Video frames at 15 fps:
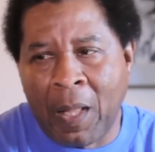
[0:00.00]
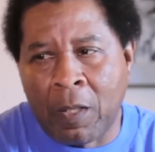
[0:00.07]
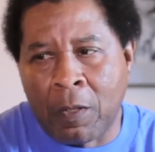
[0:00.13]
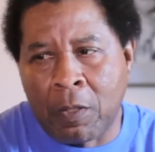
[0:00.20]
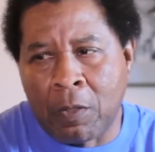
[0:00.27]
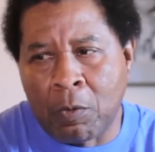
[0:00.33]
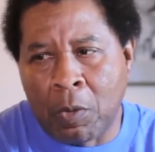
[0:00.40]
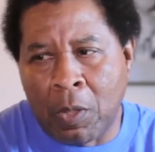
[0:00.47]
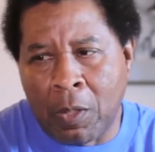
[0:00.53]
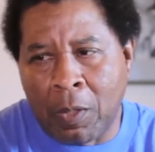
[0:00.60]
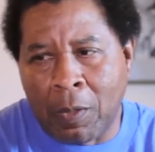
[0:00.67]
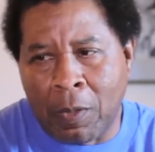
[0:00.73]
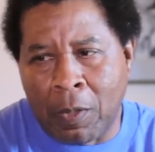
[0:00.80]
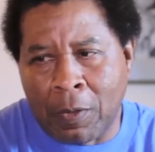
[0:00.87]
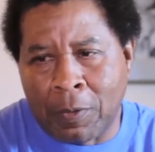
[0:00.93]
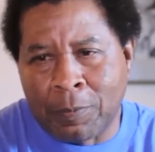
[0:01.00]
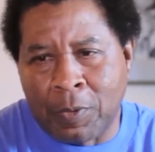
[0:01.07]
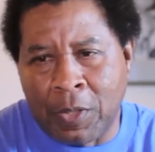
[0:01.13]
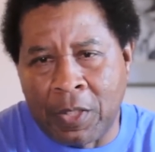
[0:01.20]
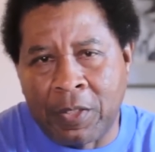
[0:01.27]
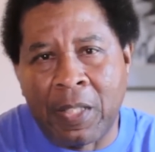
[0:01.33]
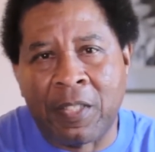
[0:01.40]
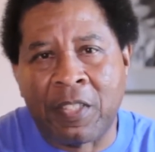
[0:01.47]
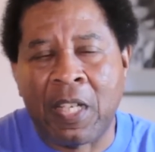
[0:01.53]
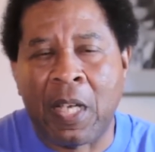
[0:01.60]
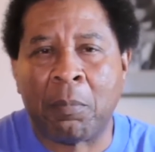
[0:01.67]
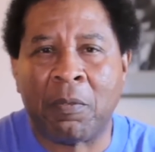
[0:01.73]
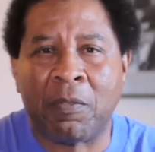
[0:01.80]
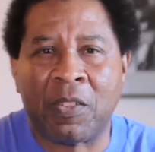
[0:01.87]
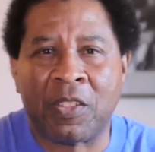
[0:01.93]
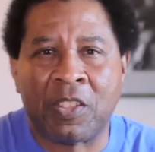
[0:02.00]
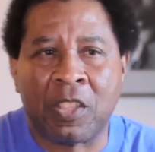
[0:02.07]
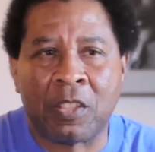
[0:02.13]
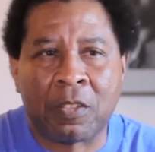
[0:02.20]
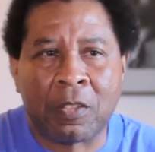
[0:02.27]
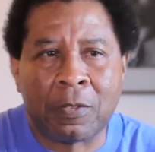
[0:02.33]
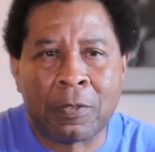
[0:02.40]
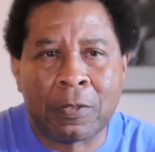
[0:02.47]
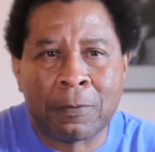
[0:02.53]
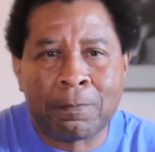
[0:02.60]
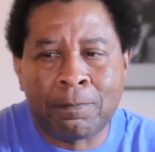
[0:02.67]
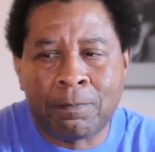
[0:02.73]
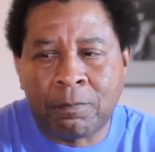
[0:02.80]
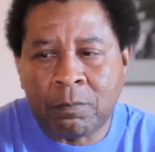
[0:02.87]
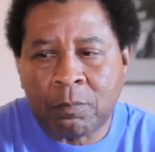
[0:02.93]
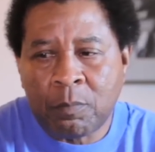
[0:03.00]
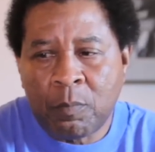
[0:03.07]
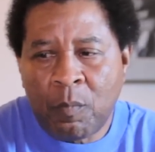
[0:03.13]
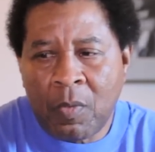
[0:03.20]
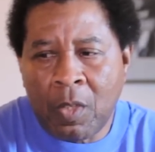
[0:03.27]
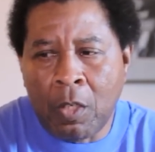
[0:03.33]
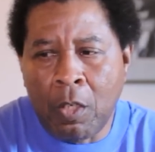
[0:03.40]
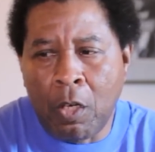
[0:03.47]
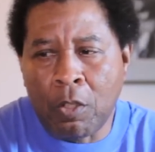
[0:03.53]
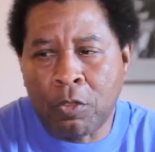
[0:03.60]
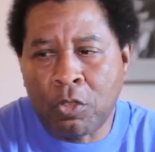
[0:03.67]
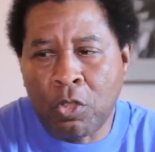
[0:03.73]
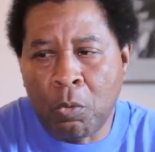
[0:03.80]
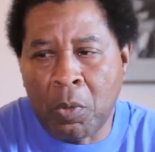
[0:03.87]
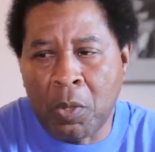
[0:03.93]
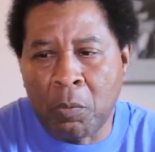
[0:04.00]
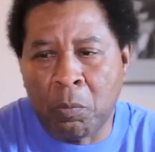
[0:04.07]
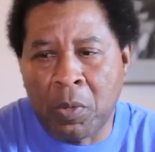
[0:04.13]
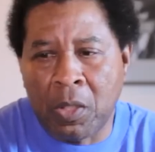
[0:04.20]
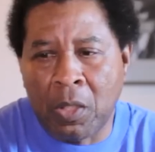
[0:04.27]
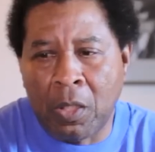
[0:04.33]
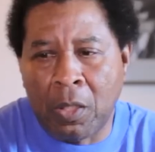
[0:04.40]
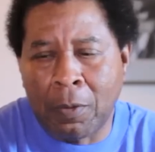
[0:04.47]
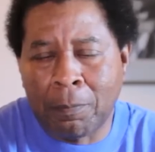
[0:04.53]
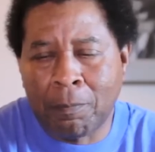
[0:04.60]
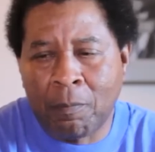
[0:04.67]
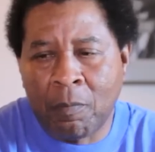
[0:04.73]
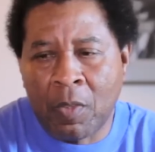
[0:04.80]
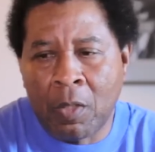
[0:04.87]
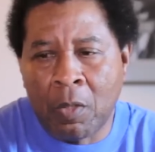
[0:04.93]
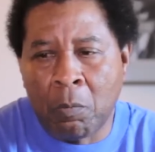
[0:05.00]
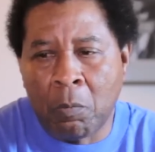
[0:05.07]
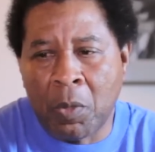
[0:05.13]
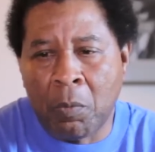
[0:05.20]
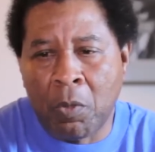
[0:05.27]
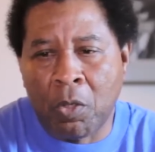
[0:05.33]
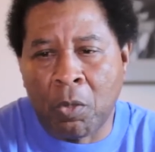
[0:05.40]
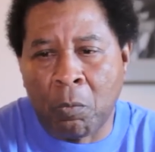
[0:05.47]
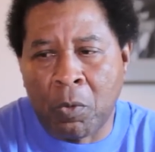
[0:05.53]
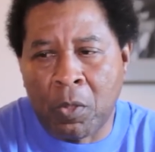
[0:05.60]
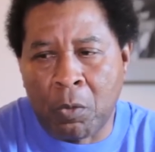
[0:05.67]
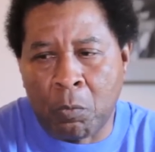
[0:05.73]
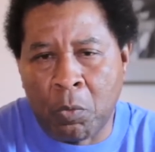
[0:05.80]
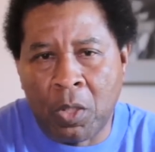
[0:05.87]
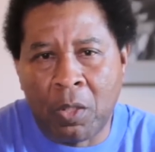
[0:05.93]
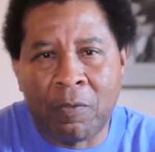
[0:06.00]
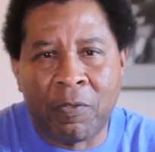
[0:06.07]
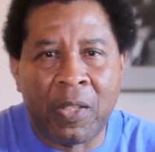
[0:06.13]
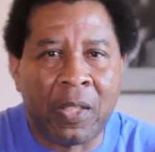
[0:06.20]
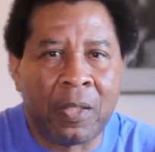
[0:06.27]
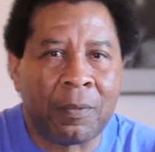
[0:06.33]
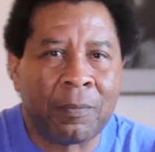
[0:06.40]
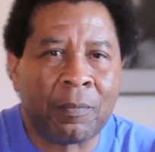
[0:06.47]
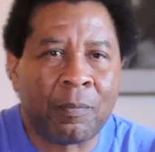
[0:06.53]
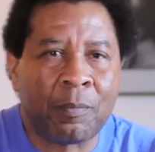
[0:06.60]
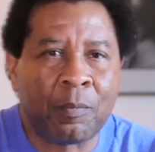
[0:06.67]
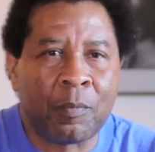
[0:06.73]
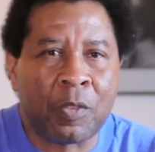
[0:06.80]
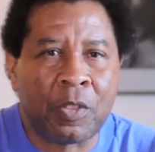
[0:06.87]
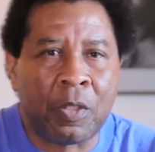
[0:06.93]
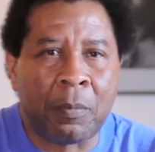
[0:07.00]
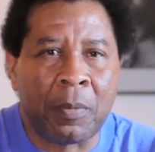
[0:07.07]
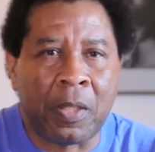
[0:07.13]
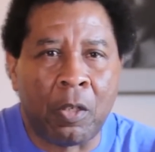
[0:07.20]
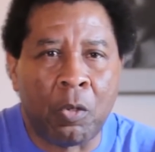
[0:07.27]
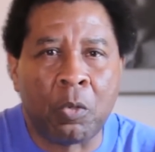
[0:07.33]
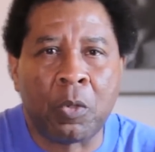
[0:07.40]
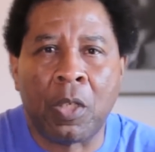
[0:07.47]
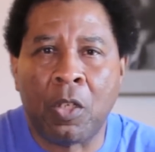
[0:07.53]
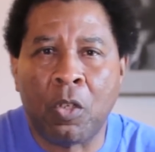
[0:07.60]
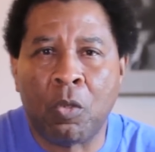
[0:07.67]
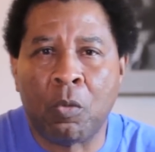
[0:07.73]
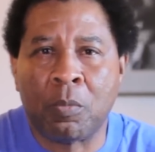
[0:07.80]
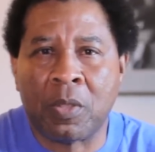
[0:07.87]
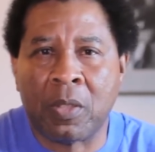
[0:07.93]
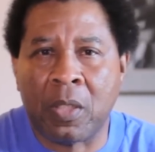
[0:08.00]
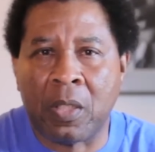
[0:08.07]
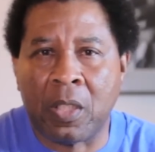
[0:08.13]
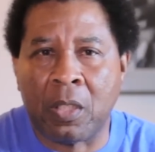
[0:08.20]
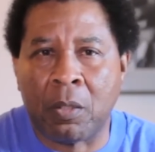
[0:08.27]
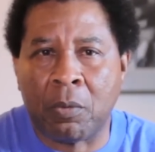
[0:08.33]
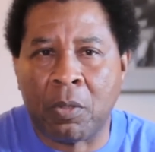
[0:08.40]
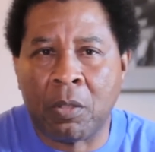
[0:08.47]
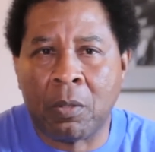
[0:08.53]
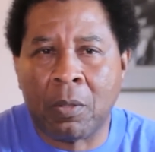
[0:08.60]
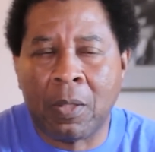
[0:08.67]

to uh, uh, get that type of assistance. Also, we, we, uh, we want to re renovate some of the older homes in the area